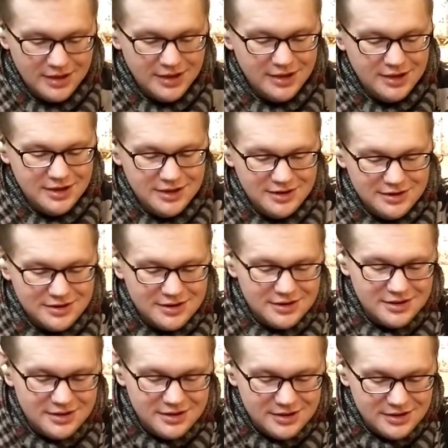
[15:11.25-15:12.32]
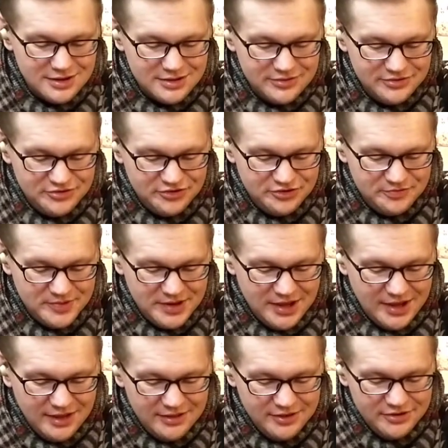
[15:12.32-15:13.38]
And this has been
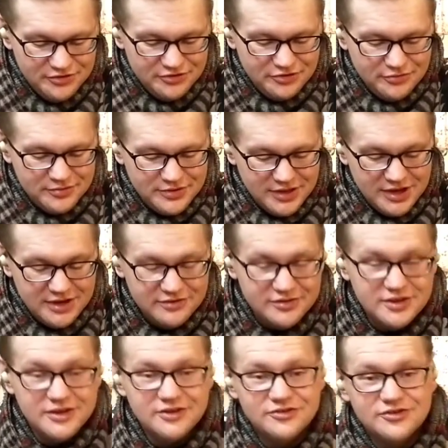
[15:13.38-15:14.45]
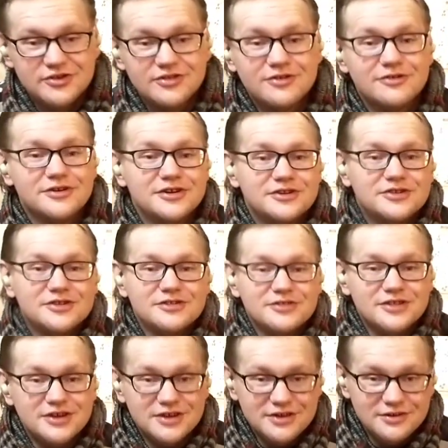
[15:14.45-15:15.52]
Alex with Antiques and Learning to
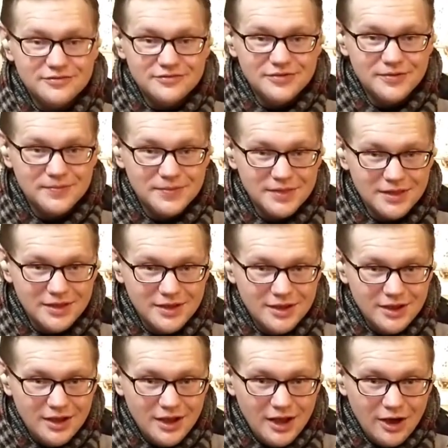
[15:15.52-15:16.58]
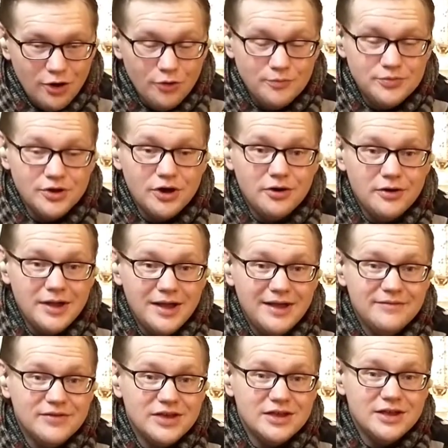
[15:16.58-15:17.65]
Live. I hope y'all
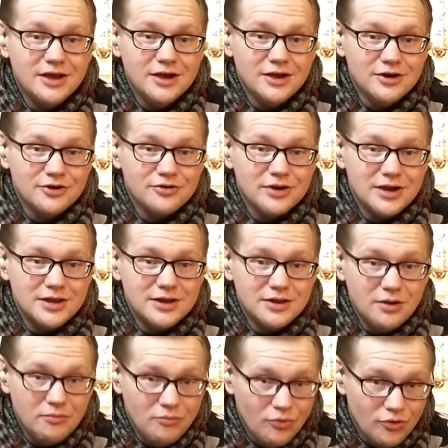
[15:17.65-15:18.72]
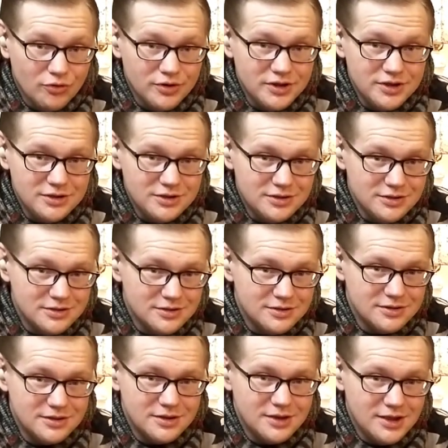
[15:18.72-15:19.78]
have a great morning,
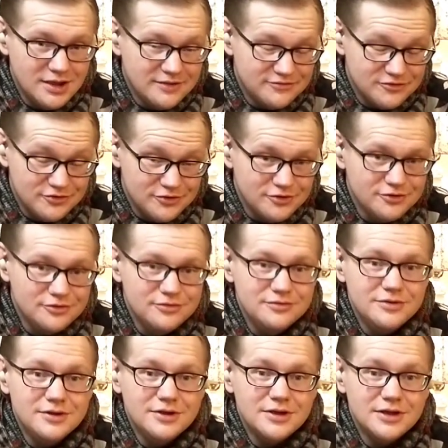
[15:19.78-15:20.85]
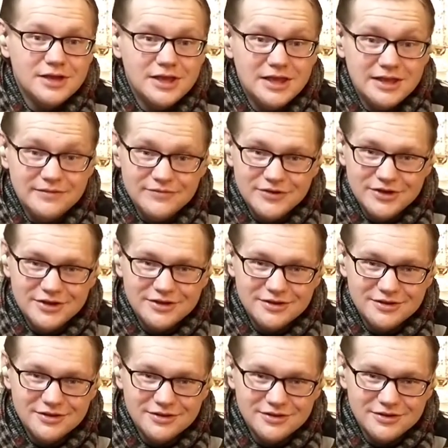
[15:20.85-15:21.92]
afternoon,
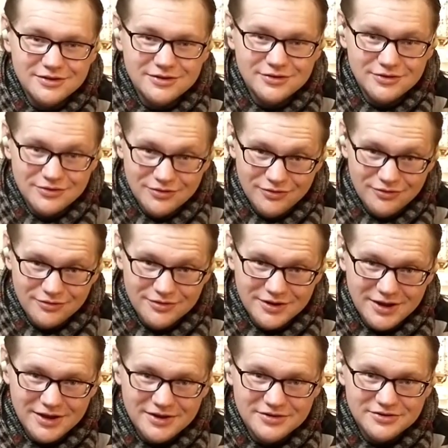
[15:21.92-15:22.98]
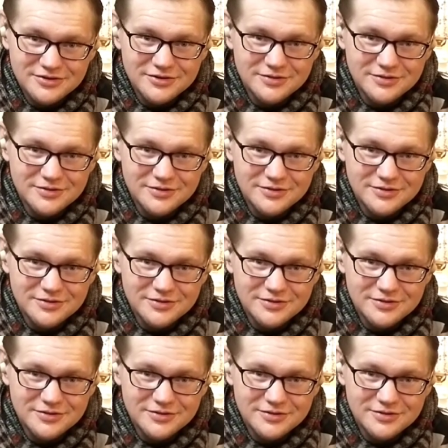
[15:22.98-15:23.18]
evening, or night.